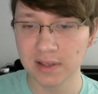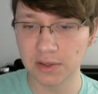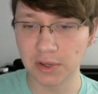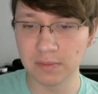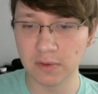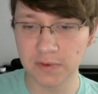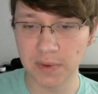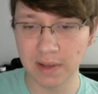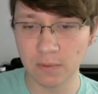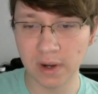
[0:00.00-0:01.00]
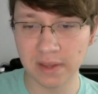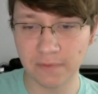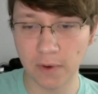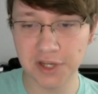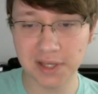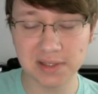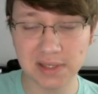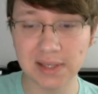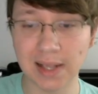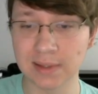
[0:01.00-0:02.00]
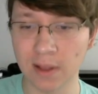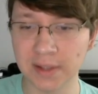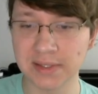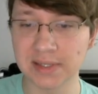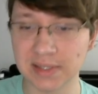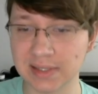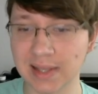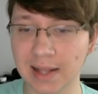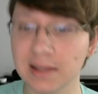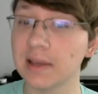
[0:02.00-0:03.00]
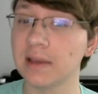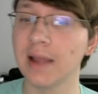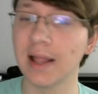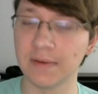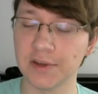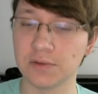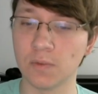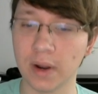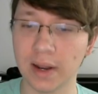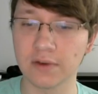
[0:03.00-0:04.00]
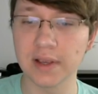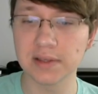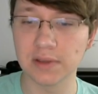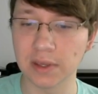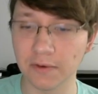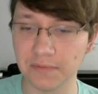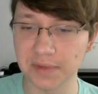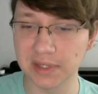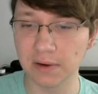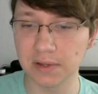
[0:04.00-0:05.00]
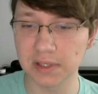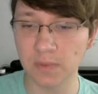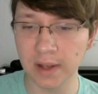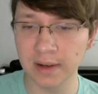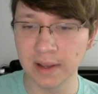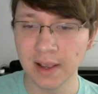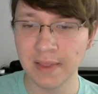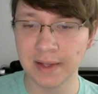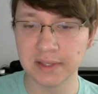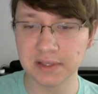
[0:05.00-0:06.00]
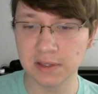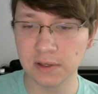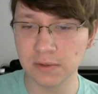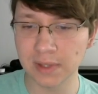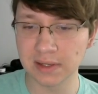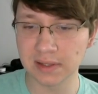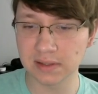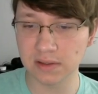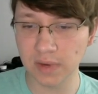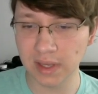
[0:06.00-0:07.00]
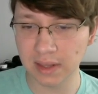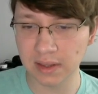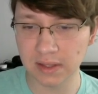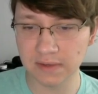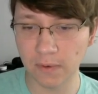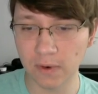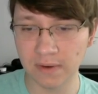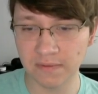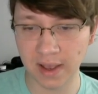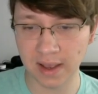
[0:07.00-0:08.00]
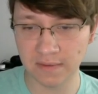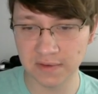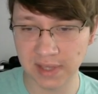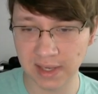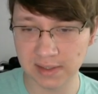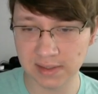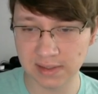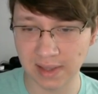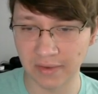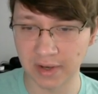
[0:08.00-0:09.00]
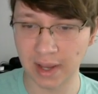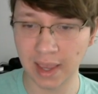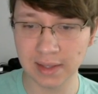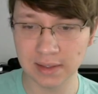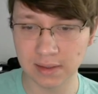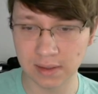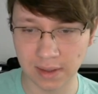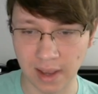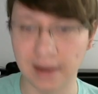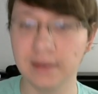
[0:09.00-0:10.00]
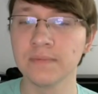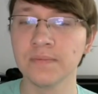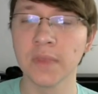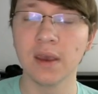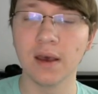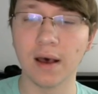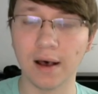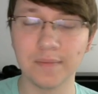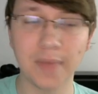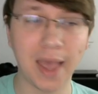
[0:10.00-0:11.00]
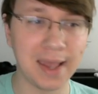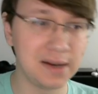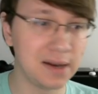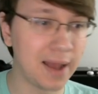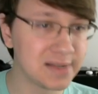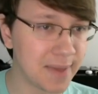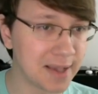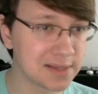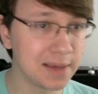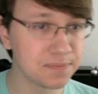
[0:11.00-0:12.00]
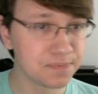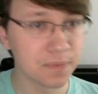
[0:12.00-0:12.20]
So you can move to one of the four adjacencies as long as it is exactly elevation one increase. You can go from the zero to this one, then to this two, then to this three, then to this four, five, six, seven, eight, nine. And 9 is the max height.